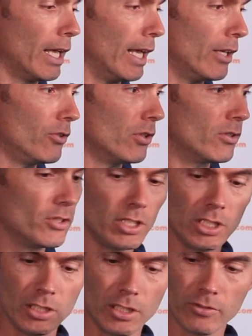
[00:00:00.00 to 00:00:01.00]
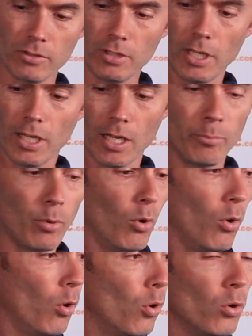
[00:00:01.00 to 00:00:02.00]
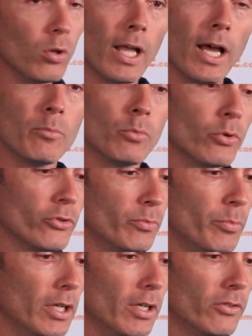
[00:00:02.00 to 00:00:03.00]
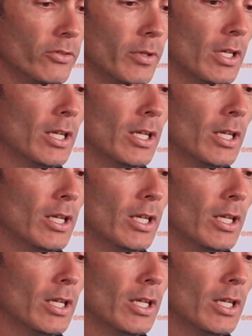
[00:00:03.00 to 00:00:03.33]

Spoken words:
As you can see, it doesn't take up a whole lot more space,